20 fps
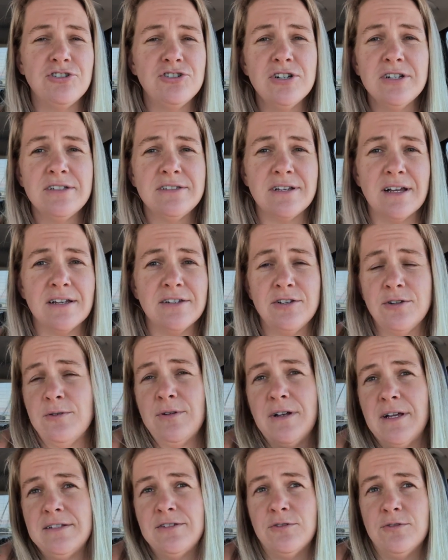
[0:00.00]
tricks on you.
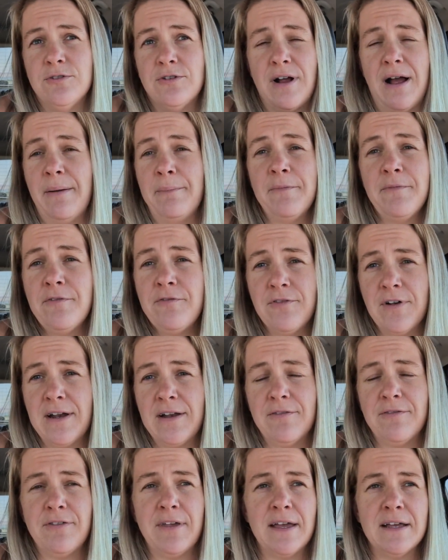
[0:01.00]
And I told her I'm afraid
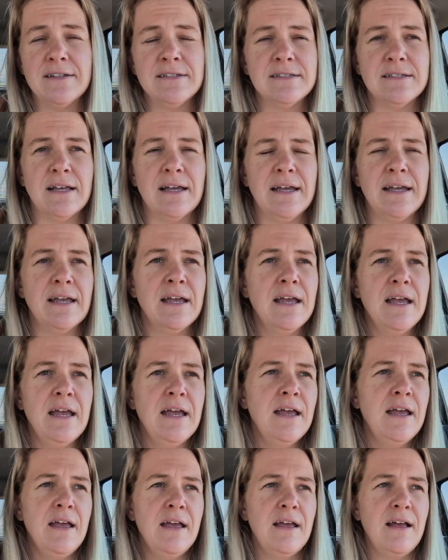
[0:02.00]
of things like
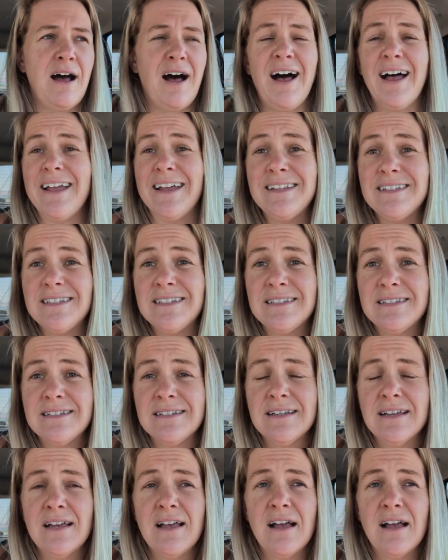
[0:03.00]
heights.